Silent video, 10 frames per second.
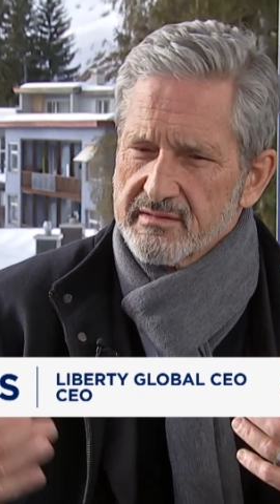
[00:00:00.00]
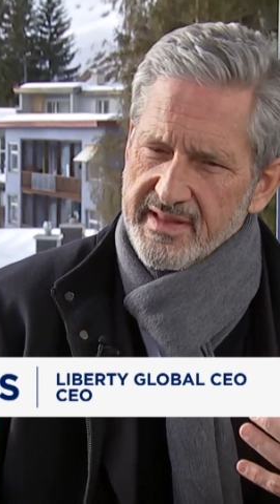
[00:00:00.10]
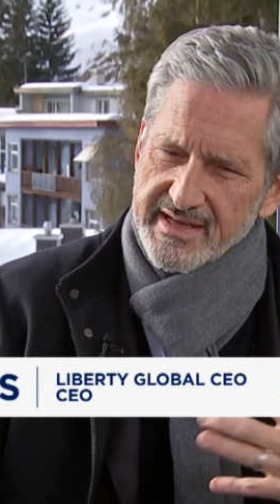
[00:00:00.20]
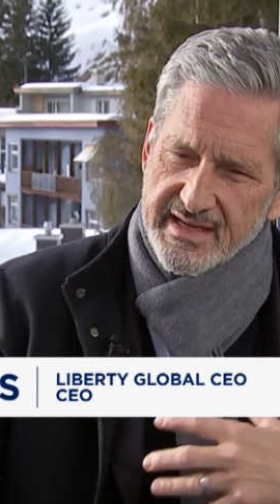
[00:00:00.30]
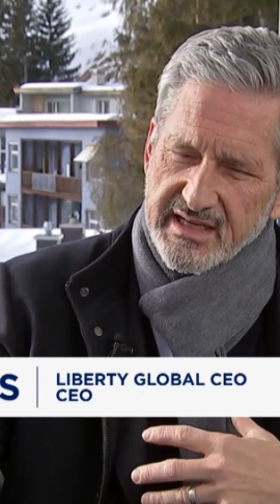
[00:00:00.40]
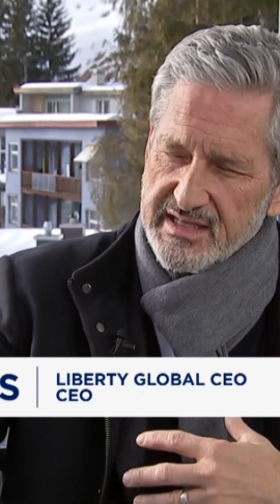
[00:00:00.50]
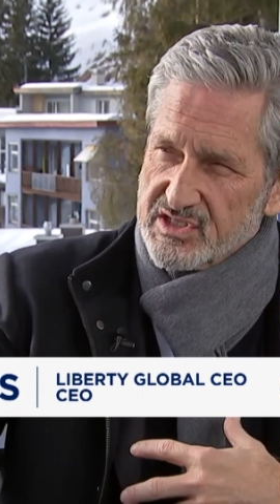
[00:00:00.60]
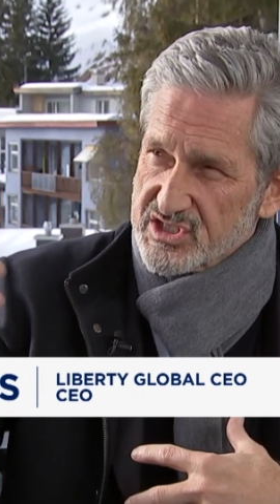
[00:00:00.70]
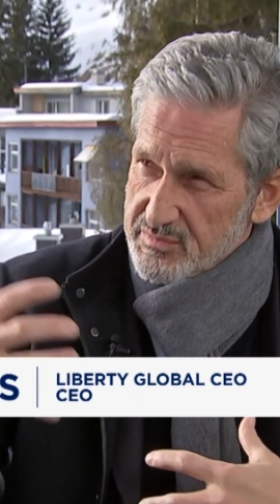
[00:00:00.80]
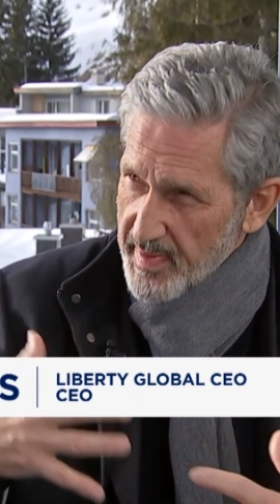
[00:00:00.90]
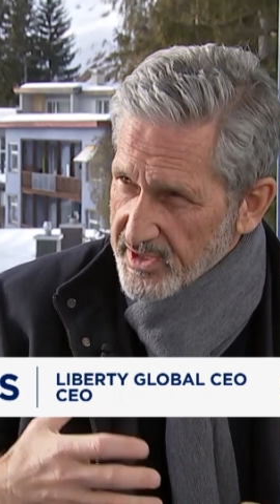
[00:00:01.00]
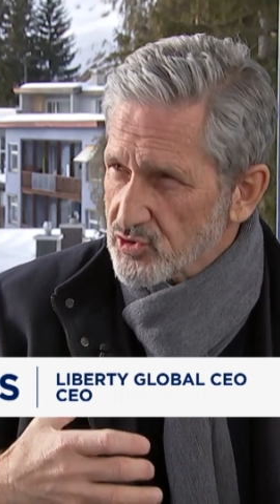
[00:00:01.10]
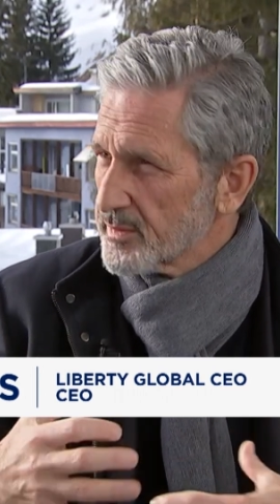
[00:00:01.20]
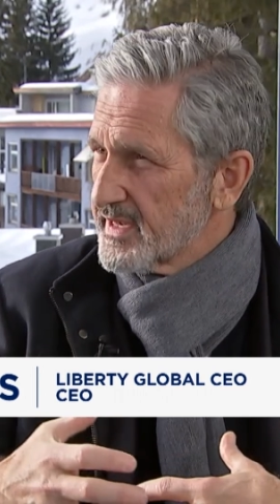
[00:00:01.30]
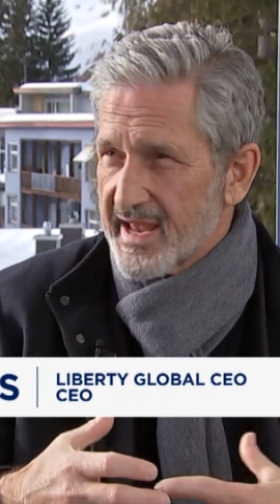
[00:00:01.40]
he needed
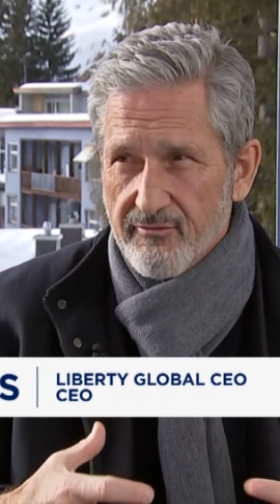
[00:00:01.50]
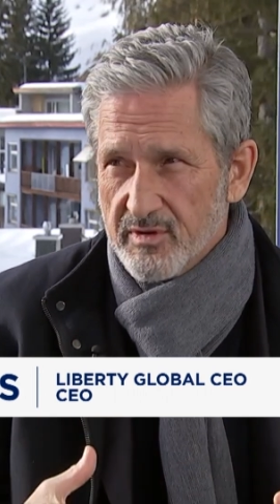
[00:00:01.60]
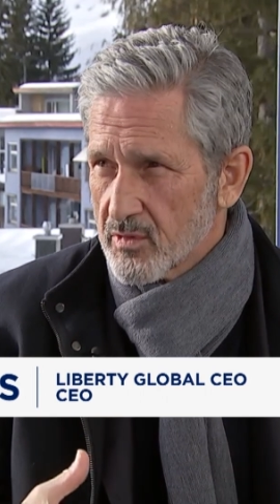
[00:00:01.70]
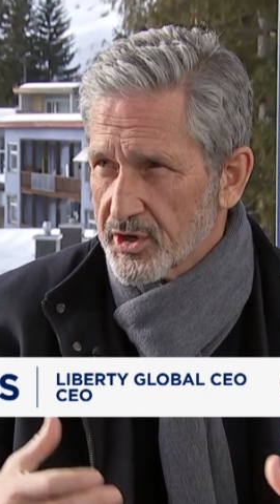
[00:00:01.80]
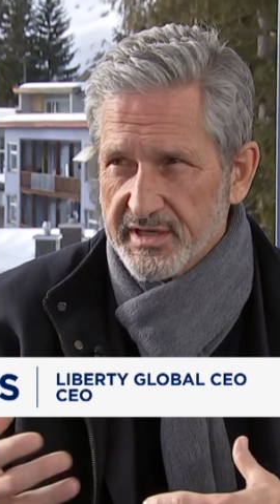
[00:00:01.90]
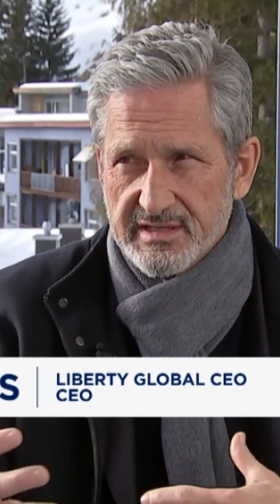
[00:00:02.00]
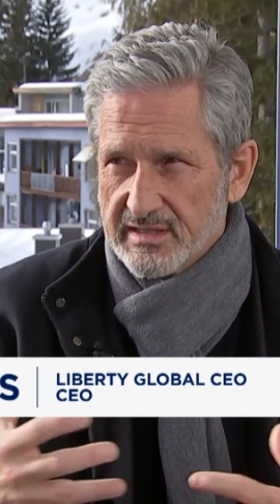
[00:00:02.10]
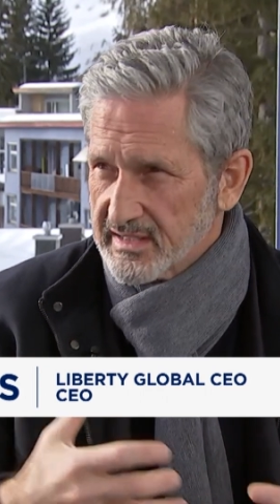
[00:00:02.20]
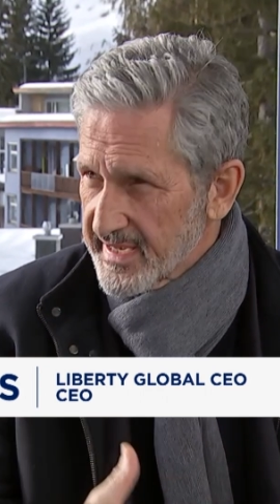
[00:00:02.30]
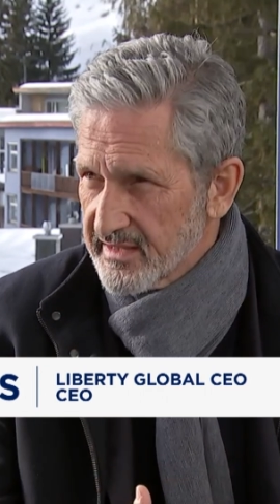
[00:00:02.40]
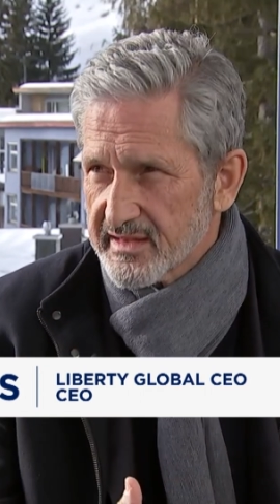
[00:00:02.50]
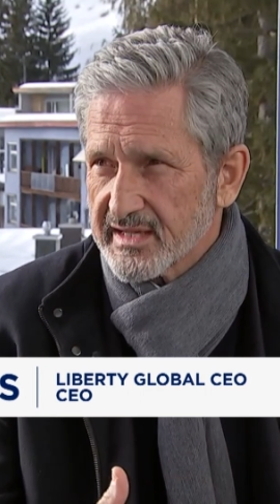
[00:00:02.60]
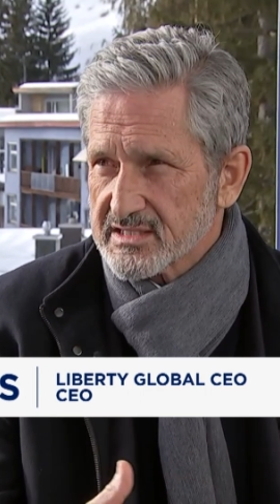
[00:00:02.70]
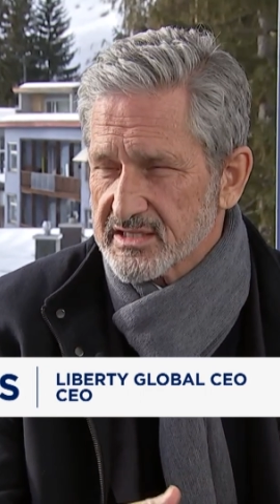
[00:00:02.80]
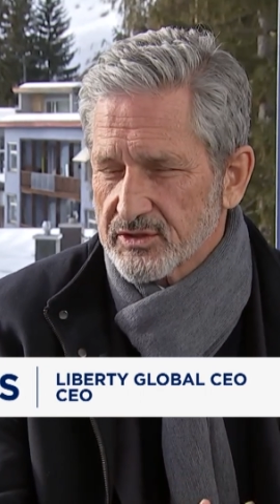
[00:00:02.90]
spectrum in every market to land
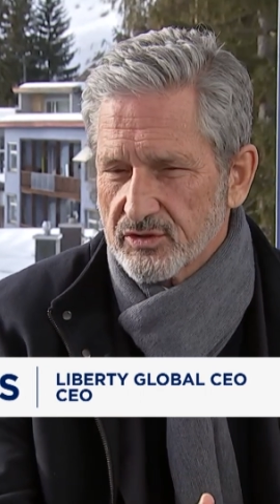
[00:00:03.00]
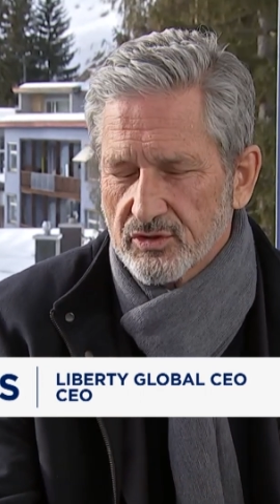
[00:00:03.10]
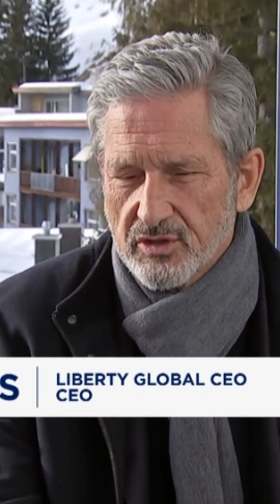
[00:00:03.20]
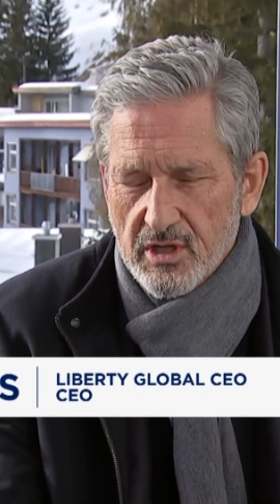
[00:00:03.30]
that signal.